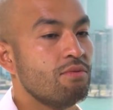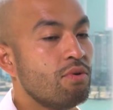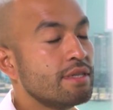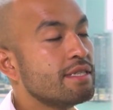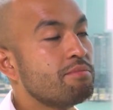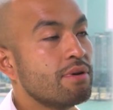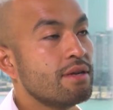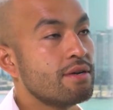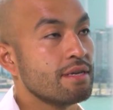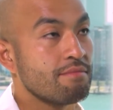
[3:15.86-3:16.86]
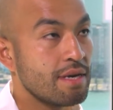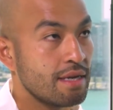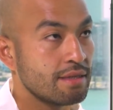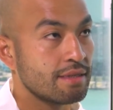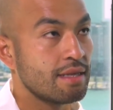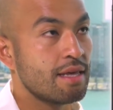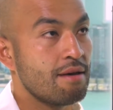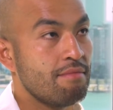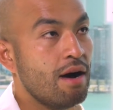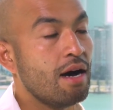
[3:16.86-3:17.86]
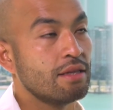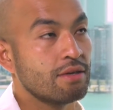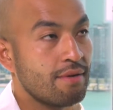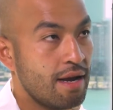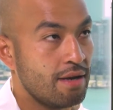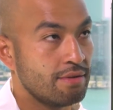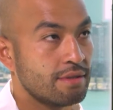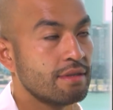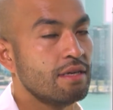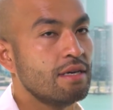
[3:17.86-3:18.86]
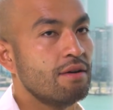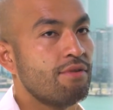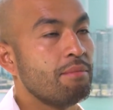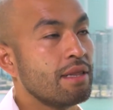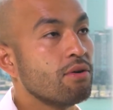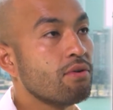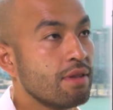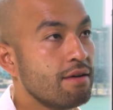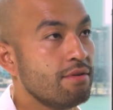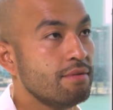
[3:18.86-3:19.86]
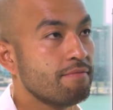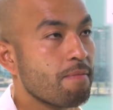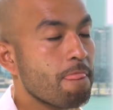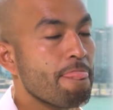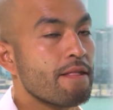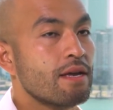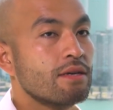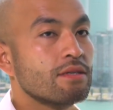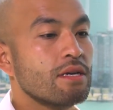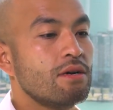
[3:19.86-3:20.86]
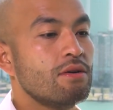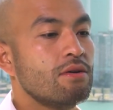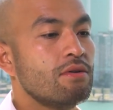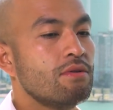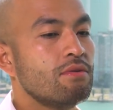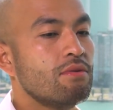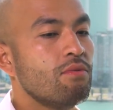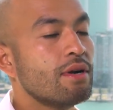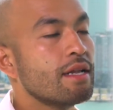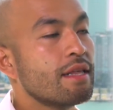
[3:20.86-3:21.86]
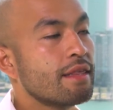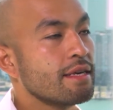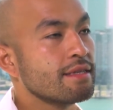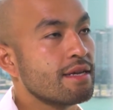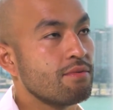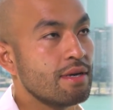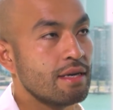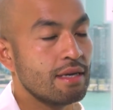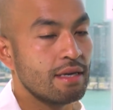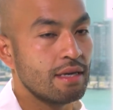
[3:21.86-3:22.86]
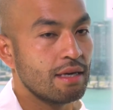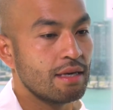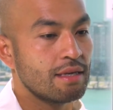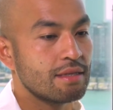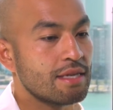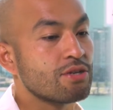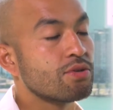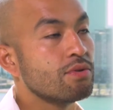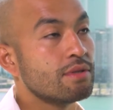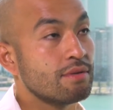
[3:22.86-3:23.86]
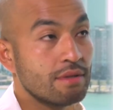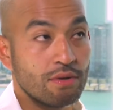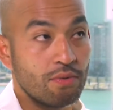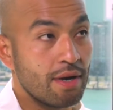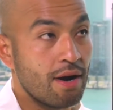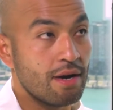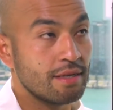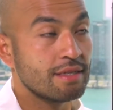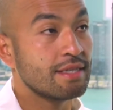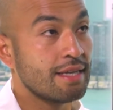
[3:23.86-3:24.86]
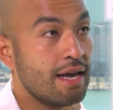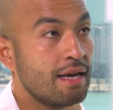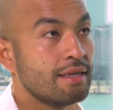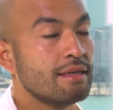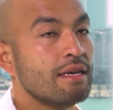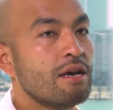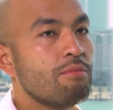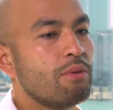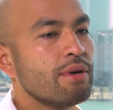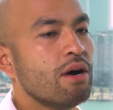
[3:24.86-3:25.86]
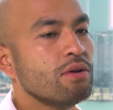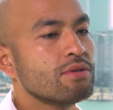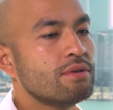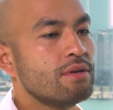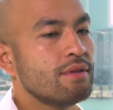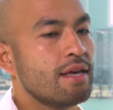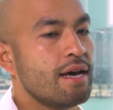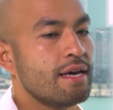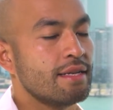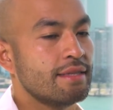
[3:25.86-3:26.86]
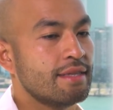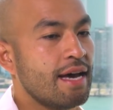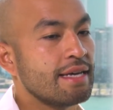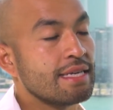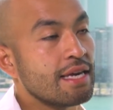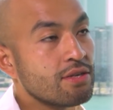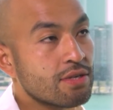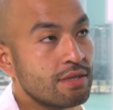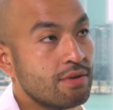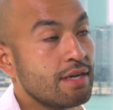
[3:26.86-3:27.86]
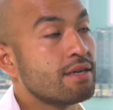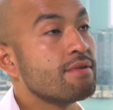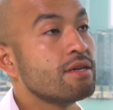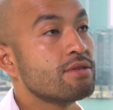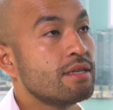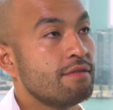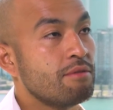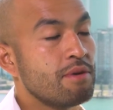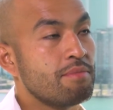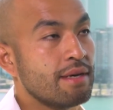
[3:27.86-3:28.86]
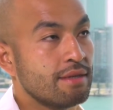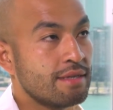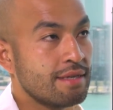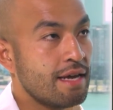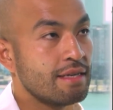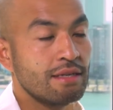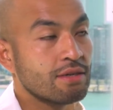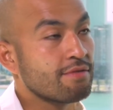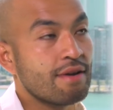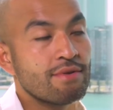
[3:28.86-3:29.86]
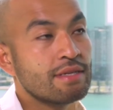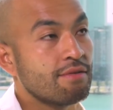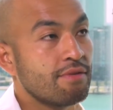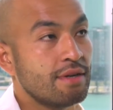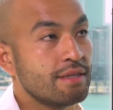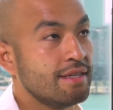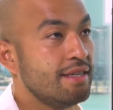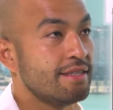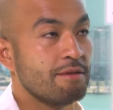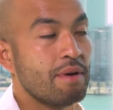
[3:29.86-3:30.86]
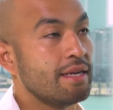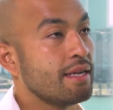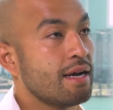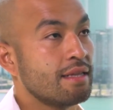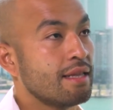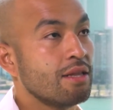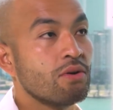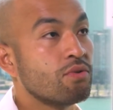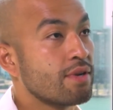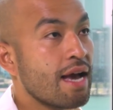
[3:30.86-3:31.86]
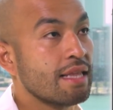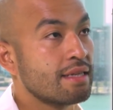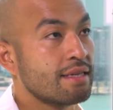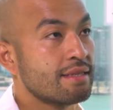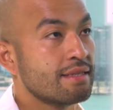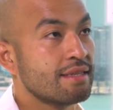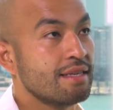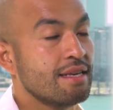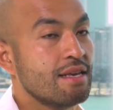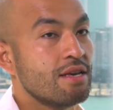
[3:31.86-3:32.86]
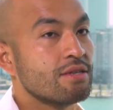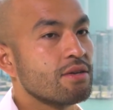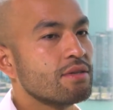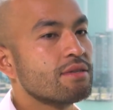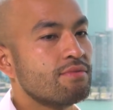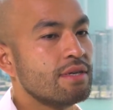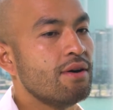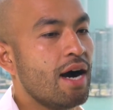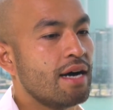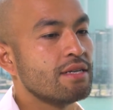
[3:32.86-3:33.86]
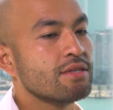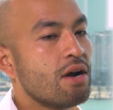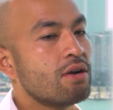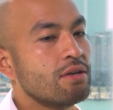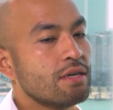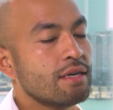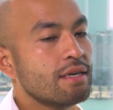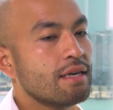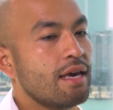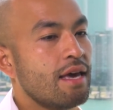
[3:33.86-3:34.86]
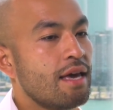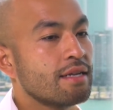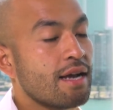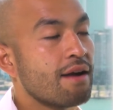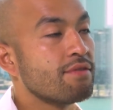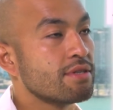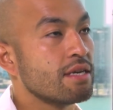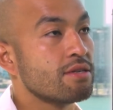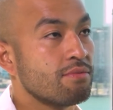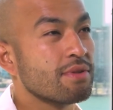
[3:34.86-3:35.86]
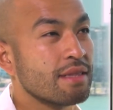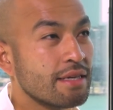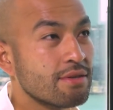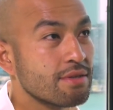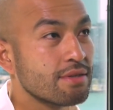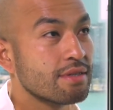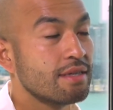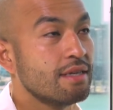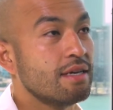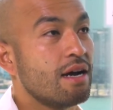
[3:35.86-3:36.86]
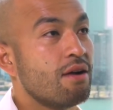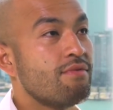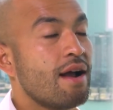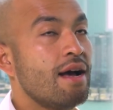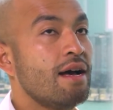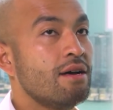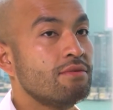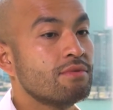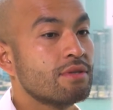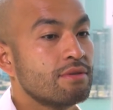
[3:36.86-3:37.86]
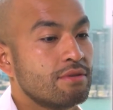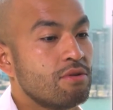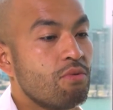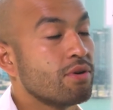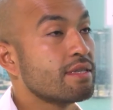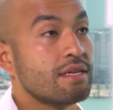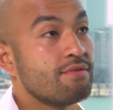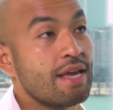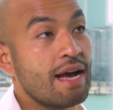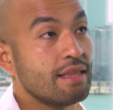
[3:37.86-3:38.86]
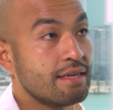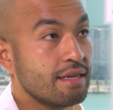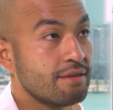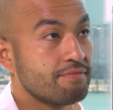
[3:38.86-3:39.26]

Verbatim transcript: what deeper learning means to them on the ground from a local level. So one of the things that we stay true to is who we are as a design, but we also know that the ideation or iteration of the BPL design looks very different depending on the local realities. So it's a real honest, hard look and conversation with leaders around what's their reality.